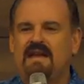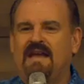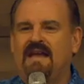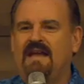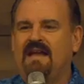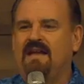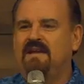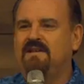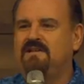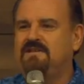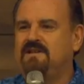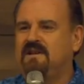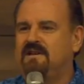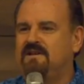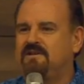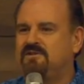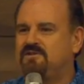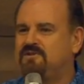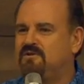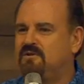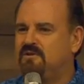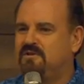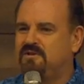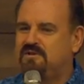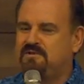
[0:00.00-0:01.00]
And uh,
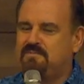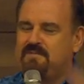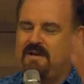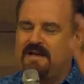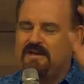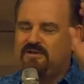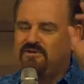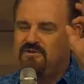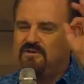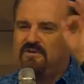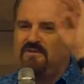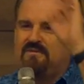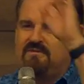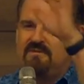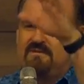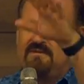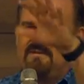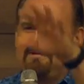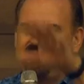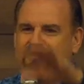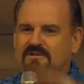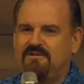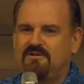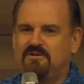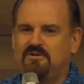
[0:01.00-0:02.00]
so a special
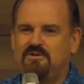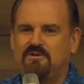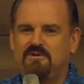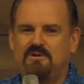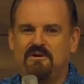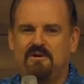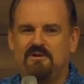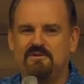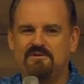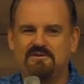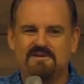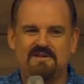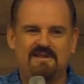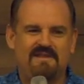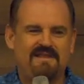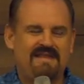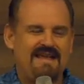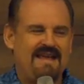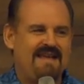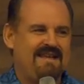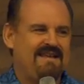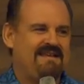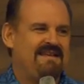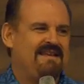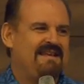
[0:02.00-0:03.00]
kudos and
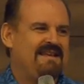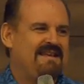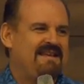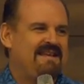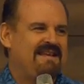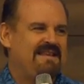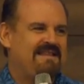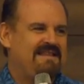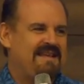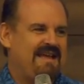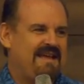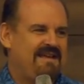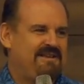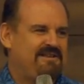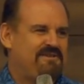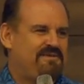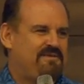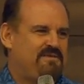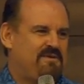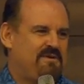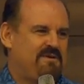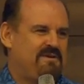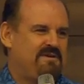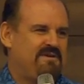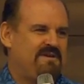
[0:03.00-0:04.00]
thank, thanks
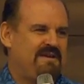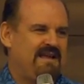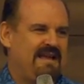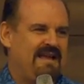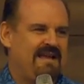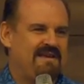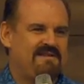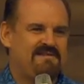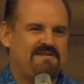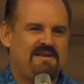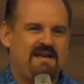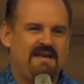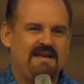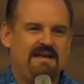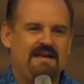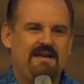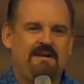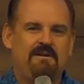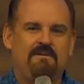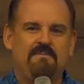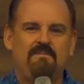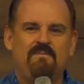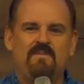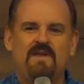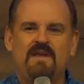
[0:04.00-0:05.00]
for
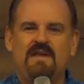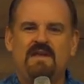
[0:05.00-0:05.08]
SIL.